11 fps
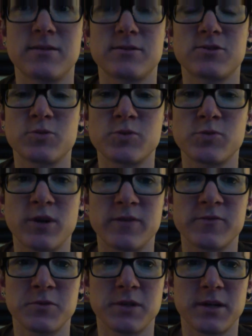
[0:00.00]
so much more
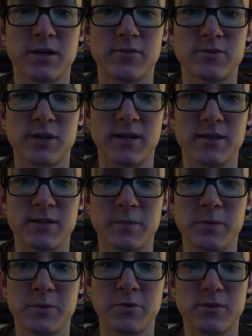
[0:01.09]
comfortable now talking to
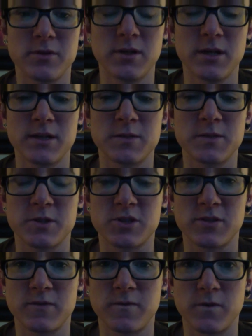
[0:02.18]
people, especially on
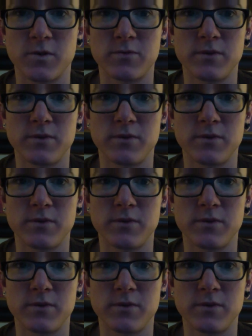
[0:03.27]
the phone.